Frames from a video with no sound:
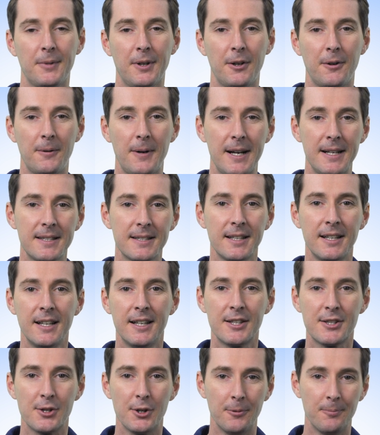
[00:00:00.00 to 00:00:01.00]
All right,
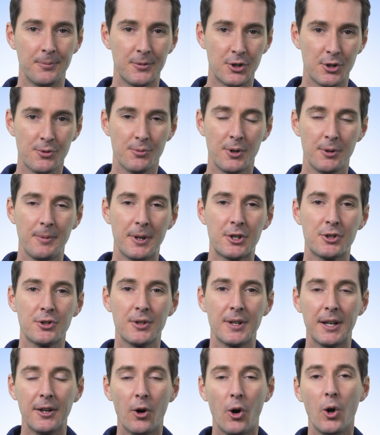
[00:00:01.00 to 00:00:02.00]
so just wanna make sure
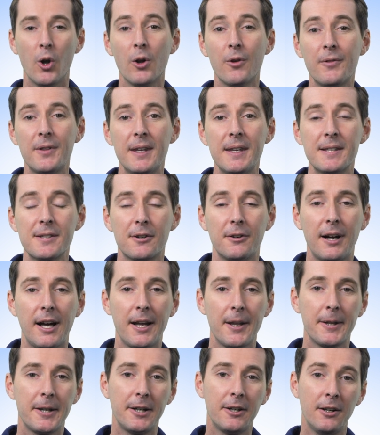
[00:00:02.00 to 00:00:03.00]
that all of these are
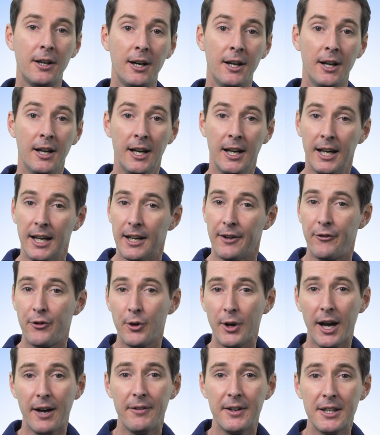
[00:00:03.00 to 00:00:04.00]
out there. If
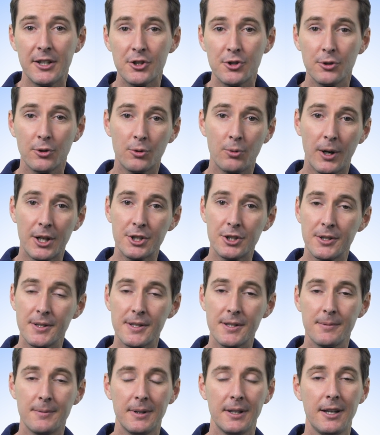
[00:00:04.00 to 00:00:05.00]
you have additional
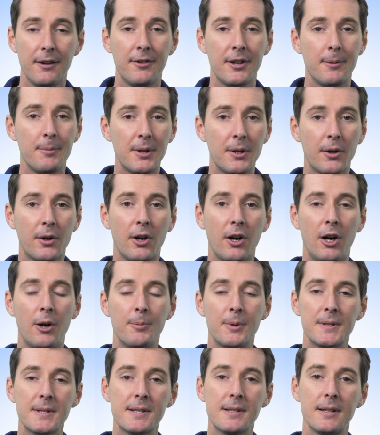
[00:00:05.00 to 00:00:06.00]
questions, leave them in the
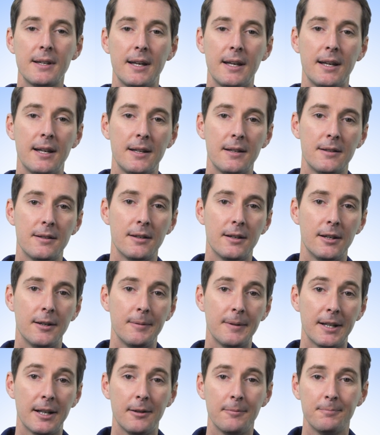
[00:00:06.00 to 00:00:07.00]
comments and, uh,
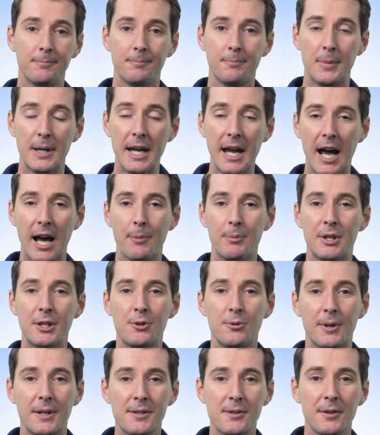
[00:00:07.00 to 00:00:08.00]
and I'll be happy
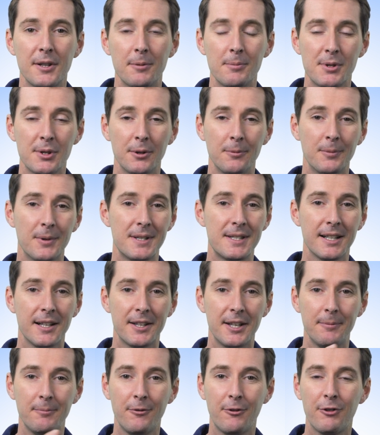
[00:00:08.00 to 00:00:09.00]
to answer them. So until
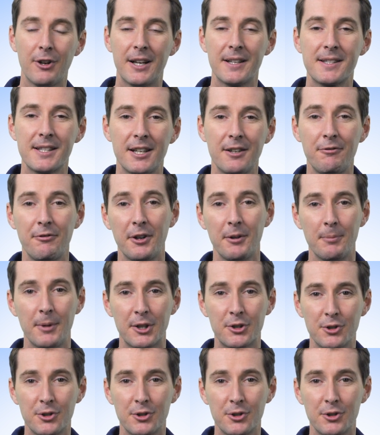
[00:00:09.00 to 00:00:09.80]
then, fly safe and make